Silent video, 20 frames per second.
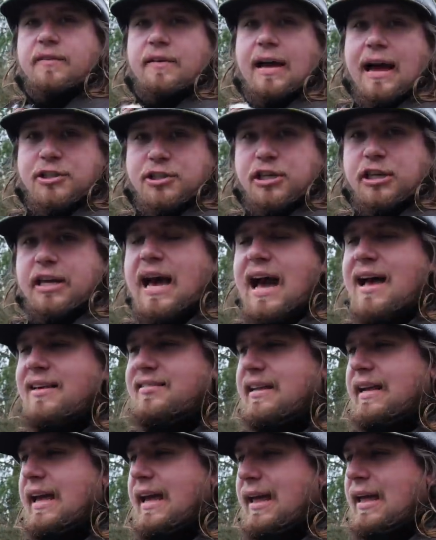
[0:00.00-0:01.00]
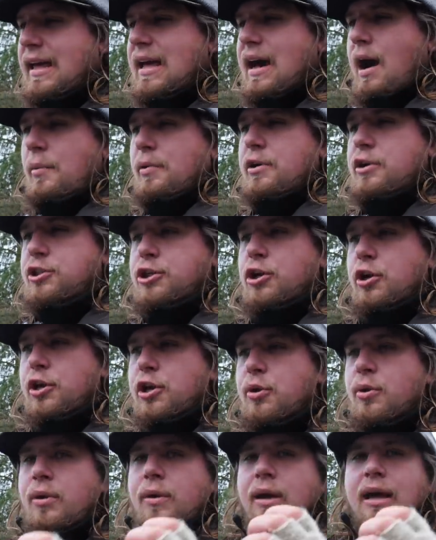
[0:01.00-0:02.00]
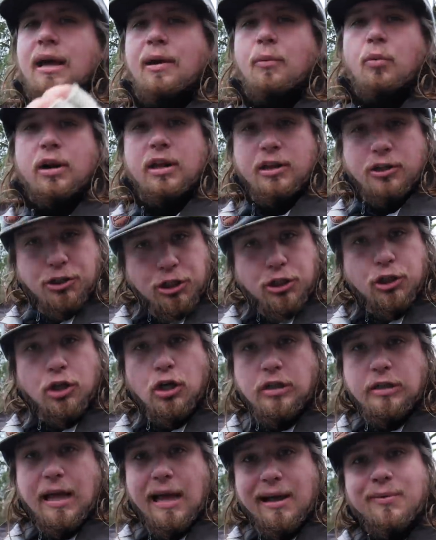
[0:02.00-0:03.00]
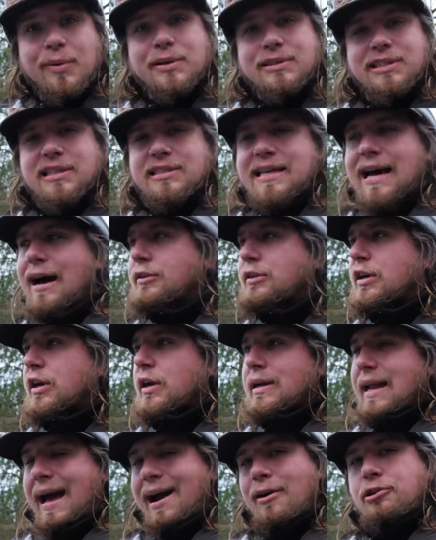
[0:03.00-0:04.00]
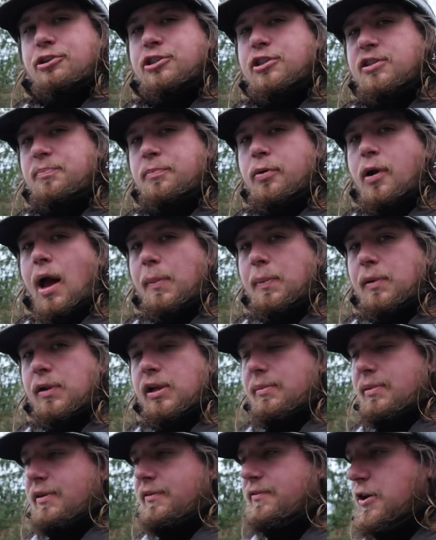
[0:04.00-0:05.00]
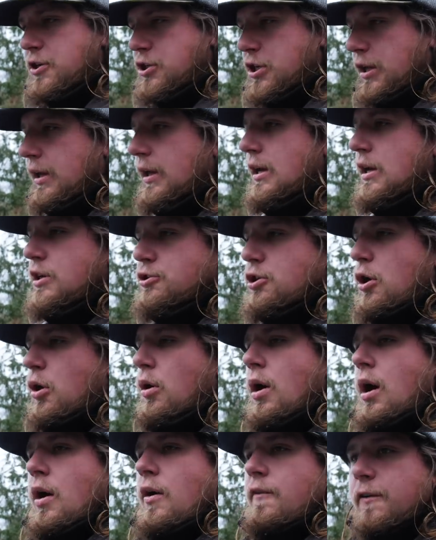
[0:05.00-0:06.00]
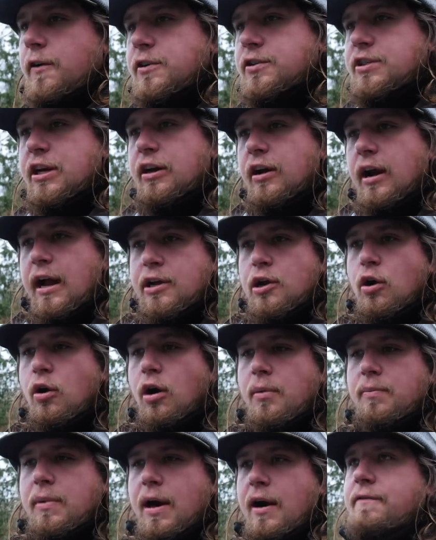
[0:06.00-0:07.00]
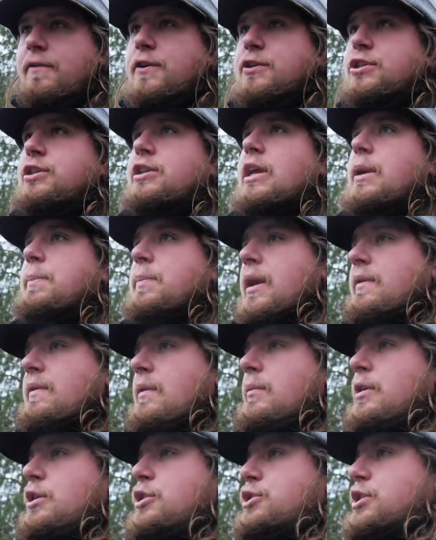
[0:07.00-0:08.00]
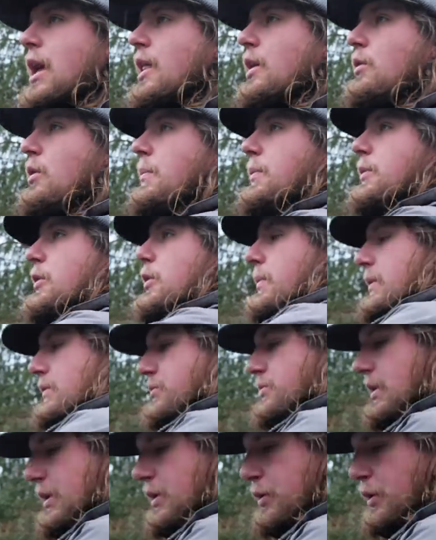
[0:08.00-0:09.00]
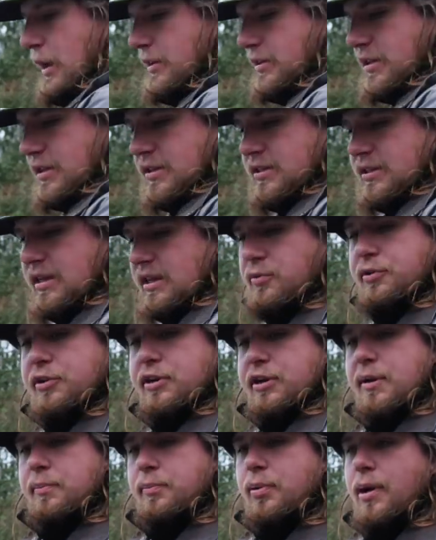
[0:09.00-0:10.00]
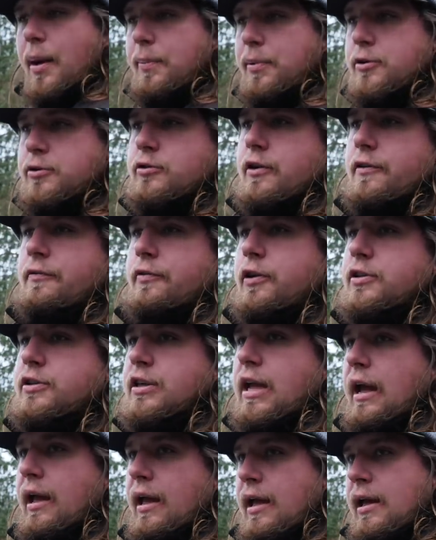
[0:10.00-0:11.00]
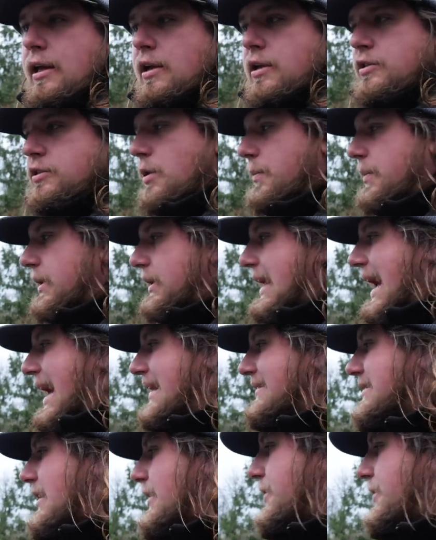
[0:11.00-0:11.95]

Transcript: of actually casting it, I'm gonna show you what it should look like once it's out there and how it should properly be fishing. So first here, I know I'm not fishing deep enough. I'm gonna shallow up a little bit so that you guys can see what an improper drift looks like. So I'm gonna cast